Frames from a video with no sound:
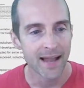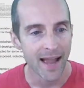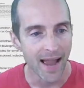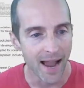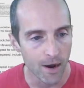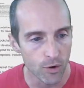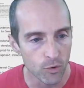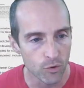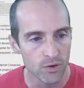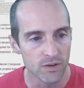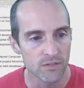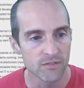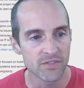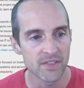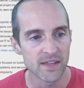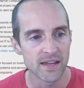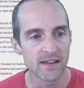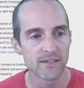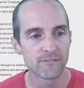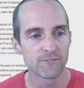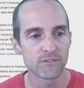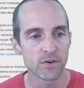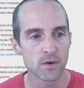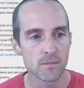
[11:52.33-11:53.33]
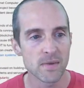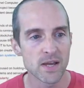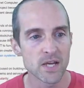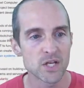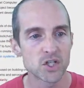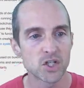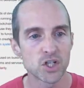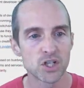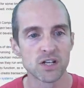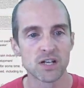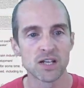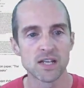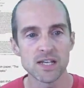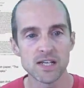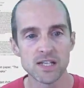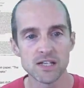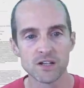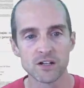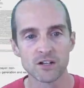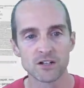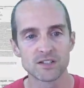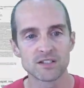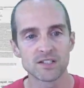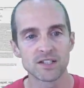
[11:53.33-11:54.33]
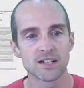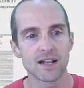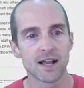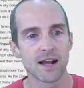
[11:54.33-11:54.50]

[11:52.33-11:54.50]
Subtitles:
out of the information here to